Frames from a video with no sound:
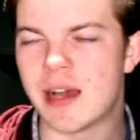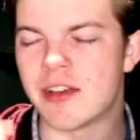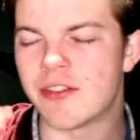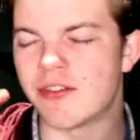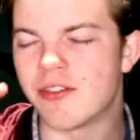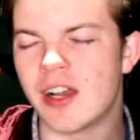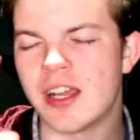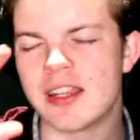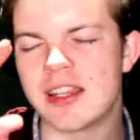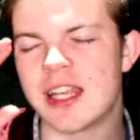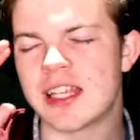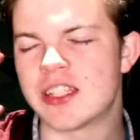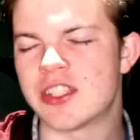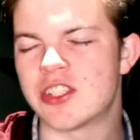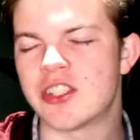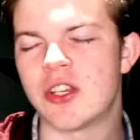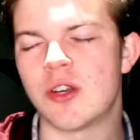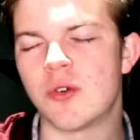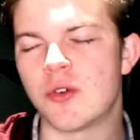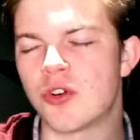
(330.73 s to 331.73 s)
I find that
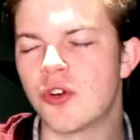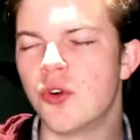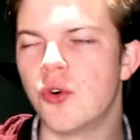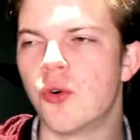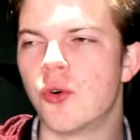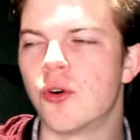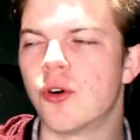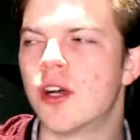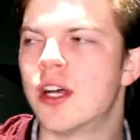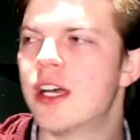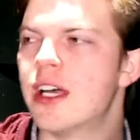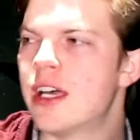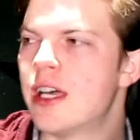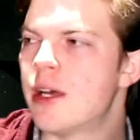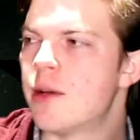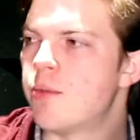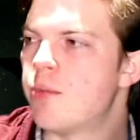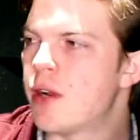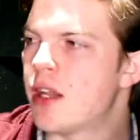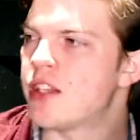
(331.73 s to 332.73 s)
so cool,
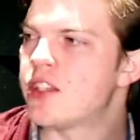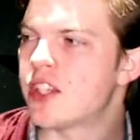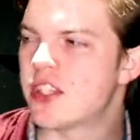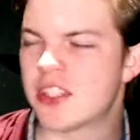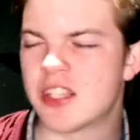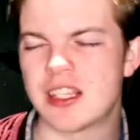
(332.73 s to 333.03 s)
but it just